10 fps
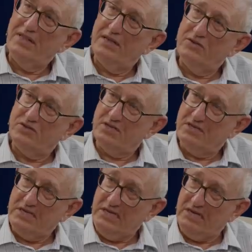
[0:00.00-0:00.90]
when there is a
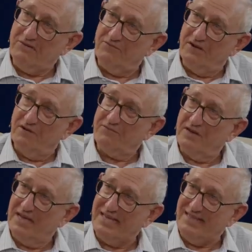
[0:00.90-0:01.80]
T
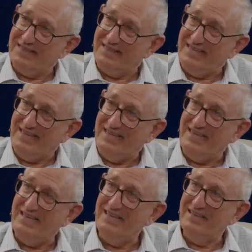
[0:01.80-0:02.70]
involved, like in
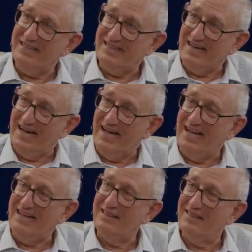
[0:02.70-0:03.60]
thee,
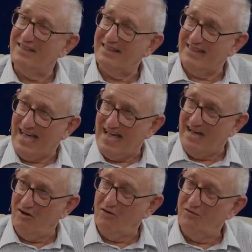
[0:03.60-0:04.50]
thine,
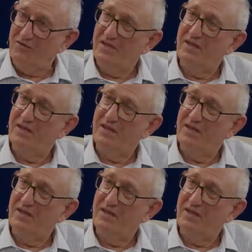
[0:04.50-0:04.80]
thou,